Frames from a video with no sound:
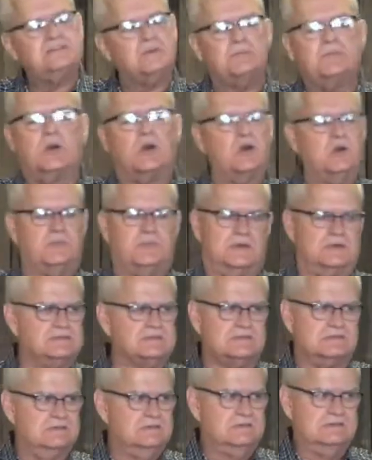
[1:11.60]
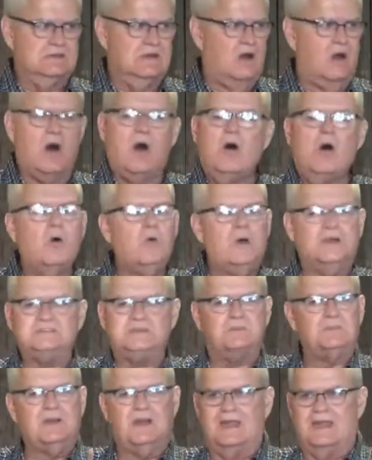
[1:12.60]
a purpose, always
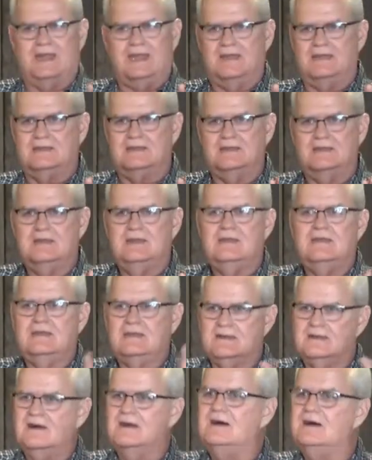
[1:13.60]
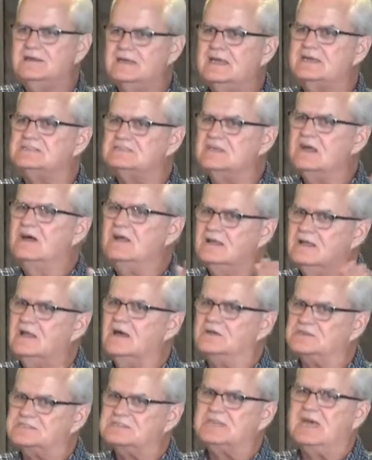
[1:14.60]
a plan. God has not
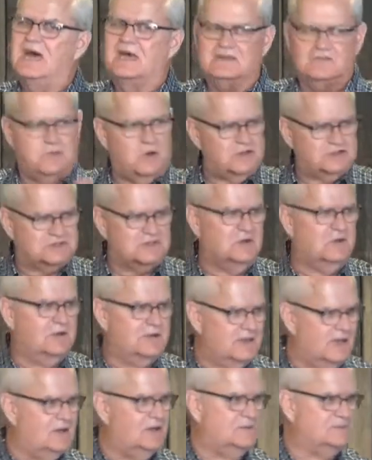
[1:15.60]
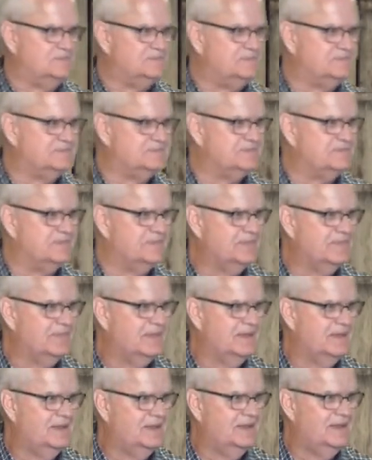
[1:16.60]
lost sight of what's going on.
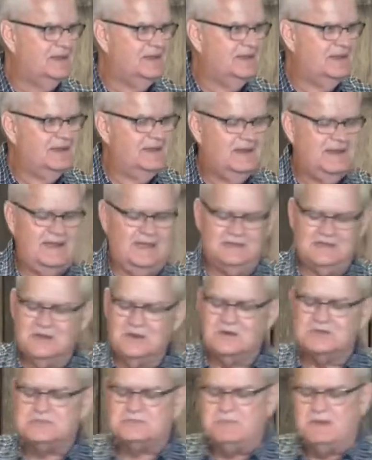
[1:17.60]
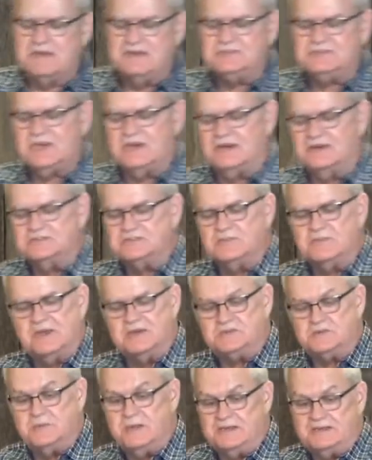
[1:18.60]
Amen. And the Lord's been sharing some
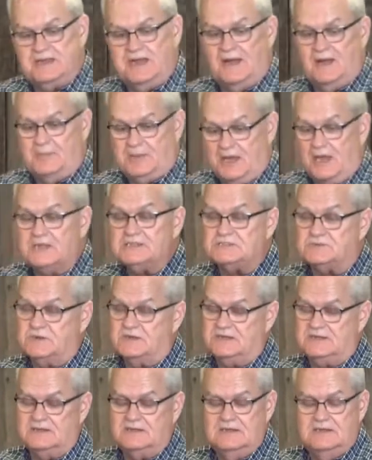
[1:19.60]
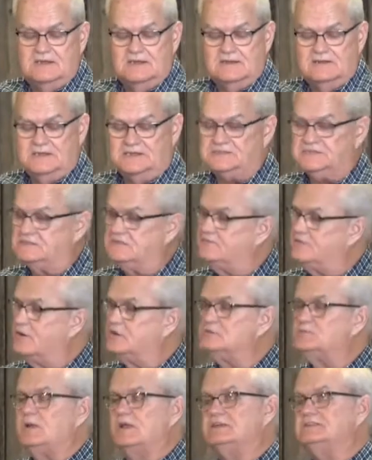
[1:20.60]
things with me. Now, I'll be honest with you. This is the
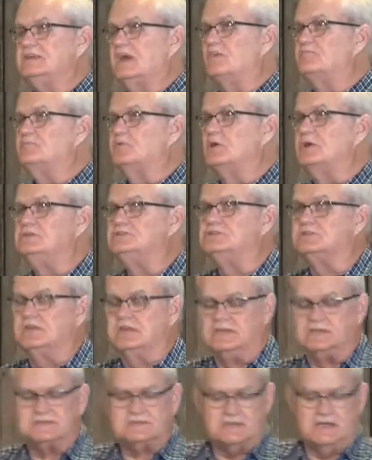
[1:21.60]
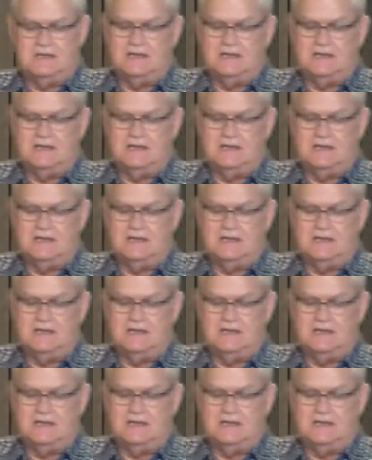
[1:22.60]
first place I've preached this.